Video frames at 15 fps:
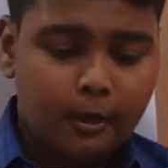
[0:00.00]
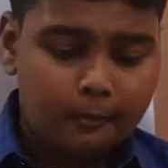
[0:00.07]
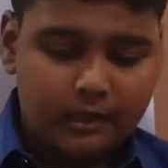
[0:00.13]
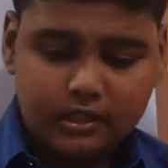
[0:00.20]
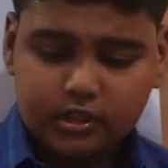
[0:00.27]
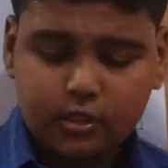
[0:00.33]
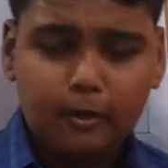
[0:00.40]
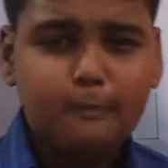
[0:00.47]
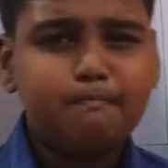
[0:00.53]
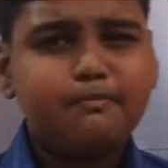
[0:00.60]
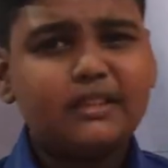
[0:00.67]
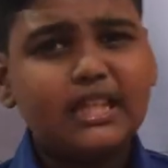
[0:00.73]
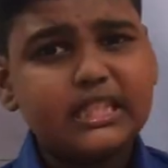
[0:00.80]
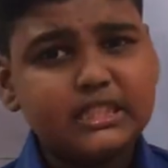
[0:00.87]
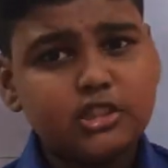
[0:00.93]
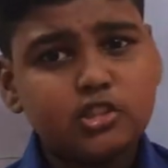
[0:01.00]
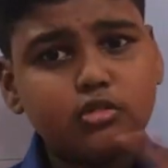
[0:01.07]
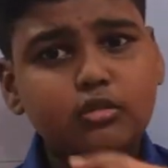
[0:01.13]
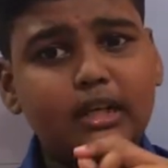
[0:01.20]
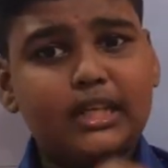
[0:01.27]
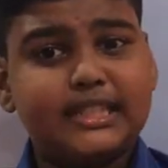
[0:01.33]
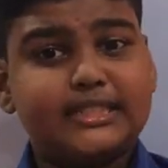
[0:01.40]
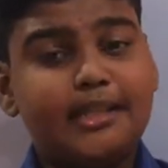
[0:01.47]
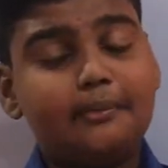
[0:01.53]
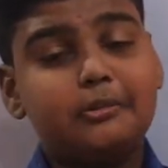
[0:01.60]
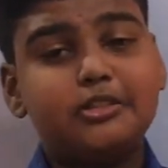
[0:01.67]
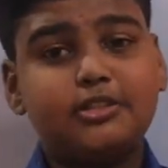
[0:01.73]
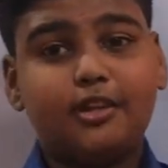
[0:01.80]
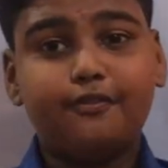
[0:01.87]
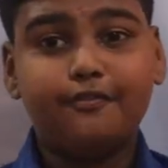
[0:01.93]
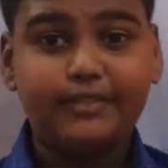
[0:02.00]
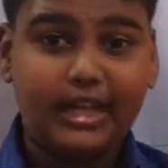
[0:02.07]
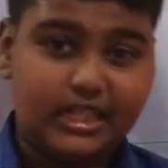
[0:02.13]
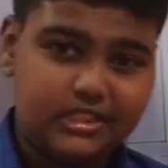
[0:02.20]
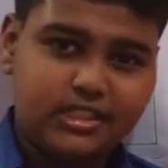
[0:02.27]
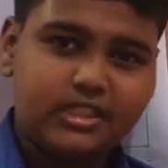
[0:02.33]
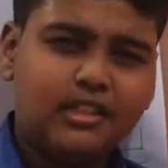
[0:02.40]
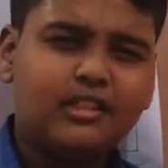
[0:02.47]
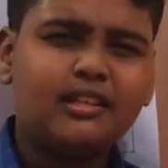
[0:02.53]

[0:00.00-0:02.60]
So these two are examples of wedge.